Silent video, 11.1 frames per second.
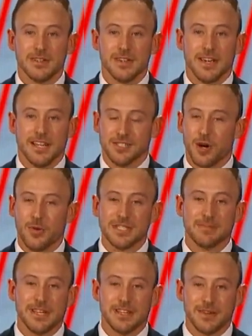and has always
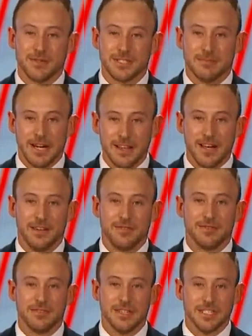made the difference in my life
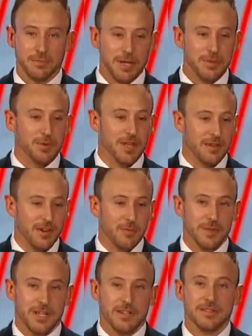is the people that have helped
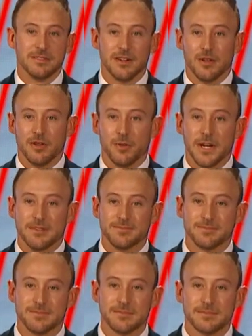me along the way.
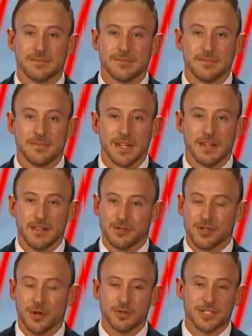There's
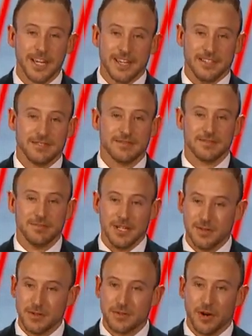an old saying, many
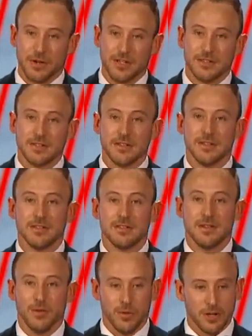of you have heard it.
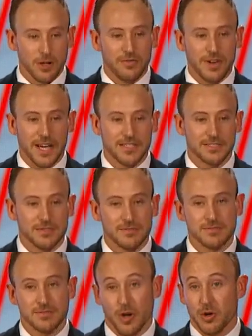If you want to go fast,
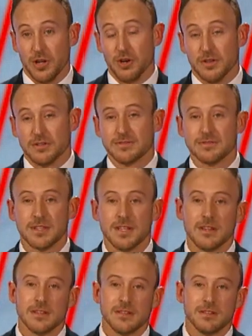go alone.
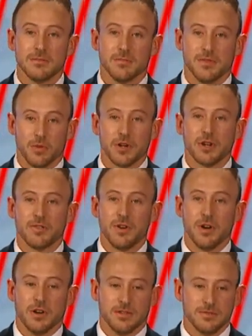But if you want to go
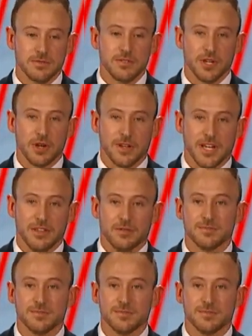far, you go together.